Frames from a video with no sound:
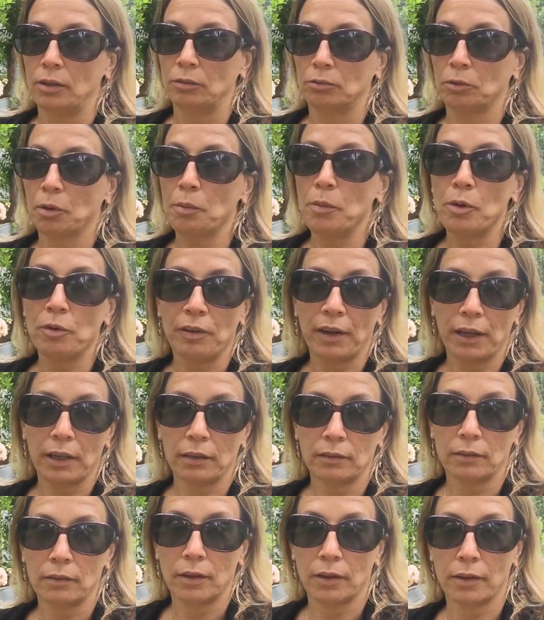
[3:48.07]

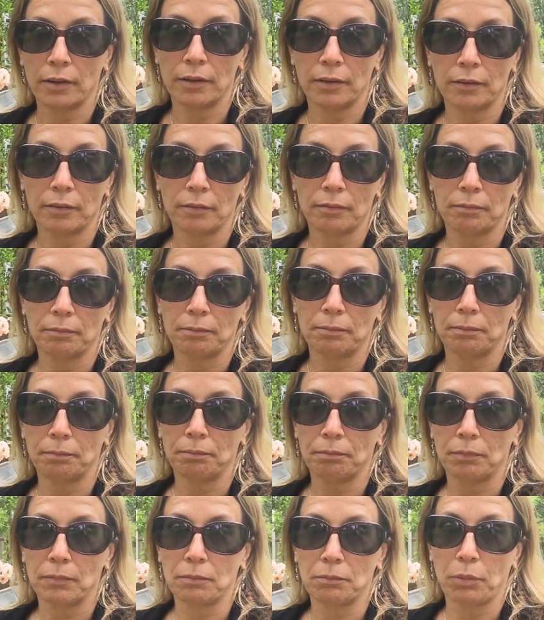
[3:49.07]
removing the
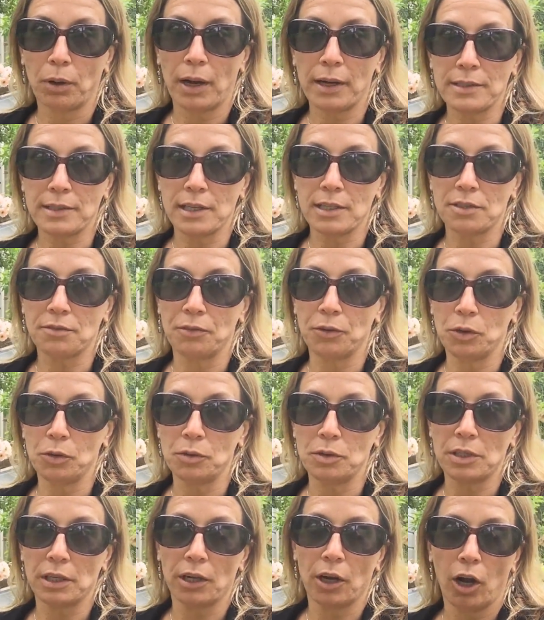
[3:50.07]
processed
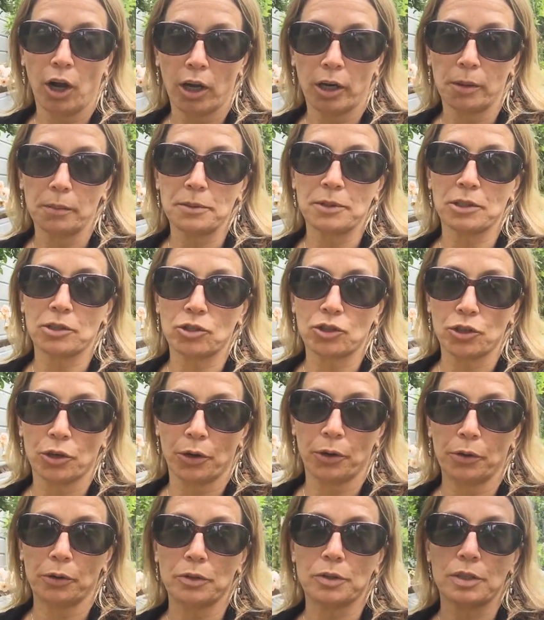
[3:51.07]
foods and carbs and
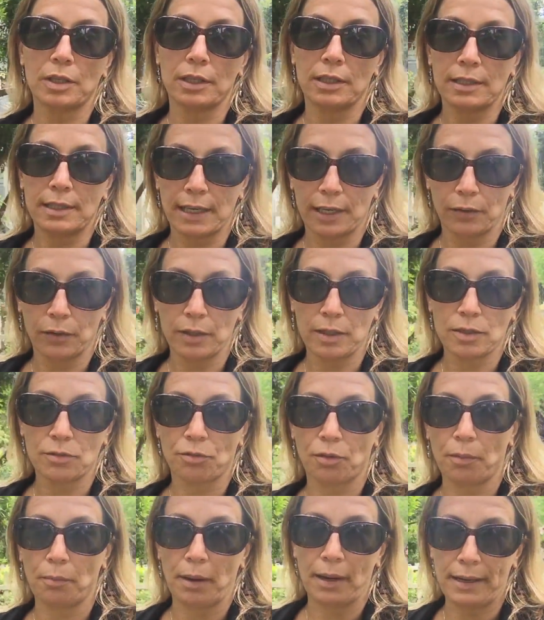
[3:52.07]
sugars and dairies
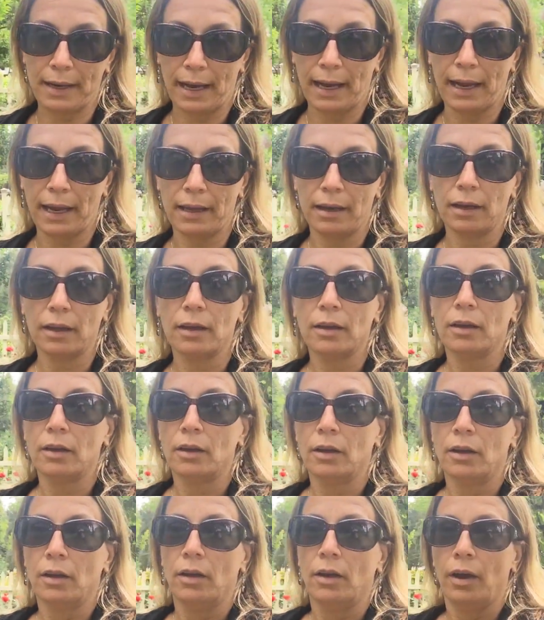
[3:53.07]
from my diet.
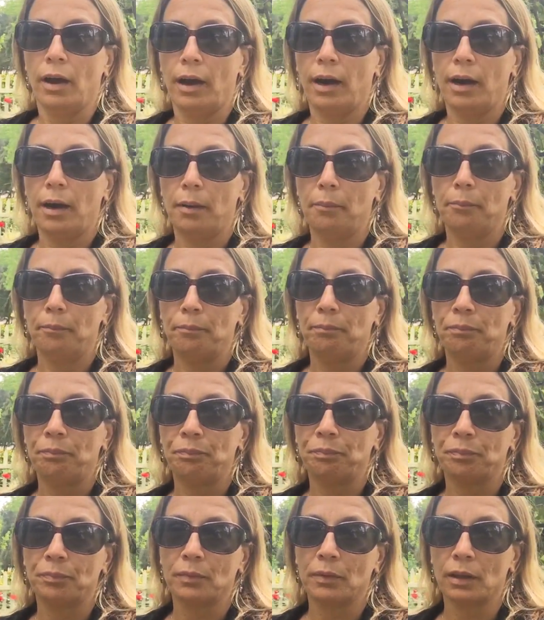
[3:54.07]

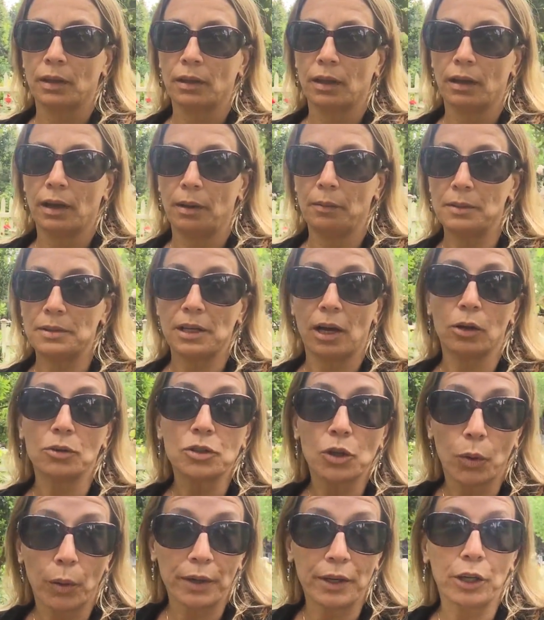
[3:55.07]
I was
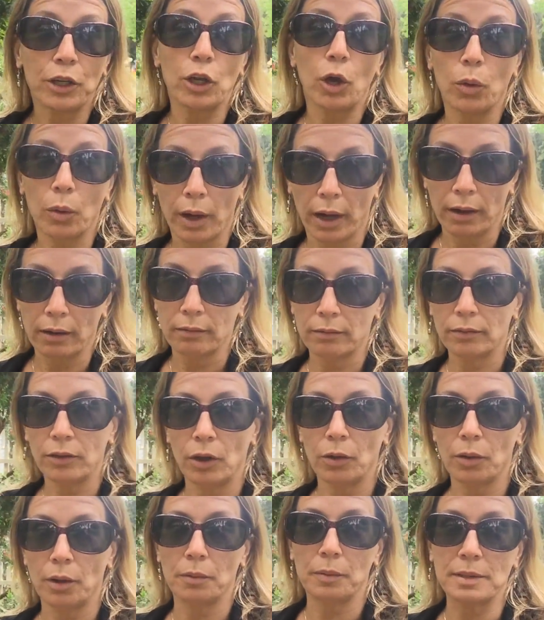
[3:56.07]
also going to yoga.
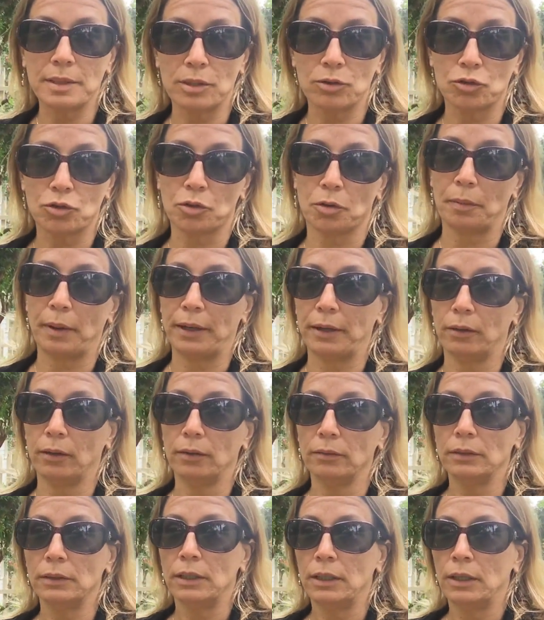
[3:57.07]
Yoga was instrumental